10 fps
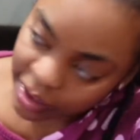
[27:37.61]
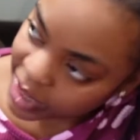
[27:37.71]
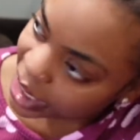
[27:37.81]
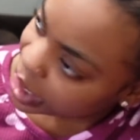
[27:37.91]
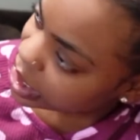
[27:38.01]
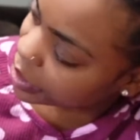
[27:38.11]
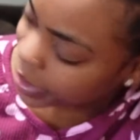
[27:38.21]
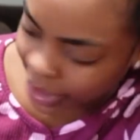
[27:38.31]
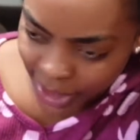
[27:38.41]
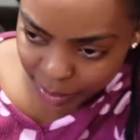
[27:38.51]
I've said this
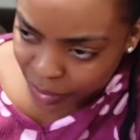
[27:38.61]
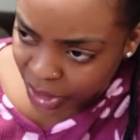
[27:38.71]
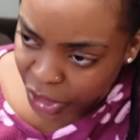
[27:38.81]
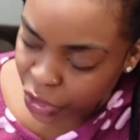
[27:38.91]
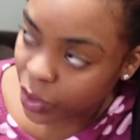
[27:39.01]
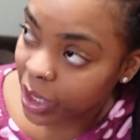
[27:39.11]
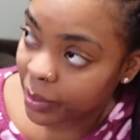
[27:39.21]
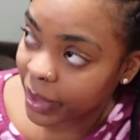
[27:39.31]
already, I'm pretty sure.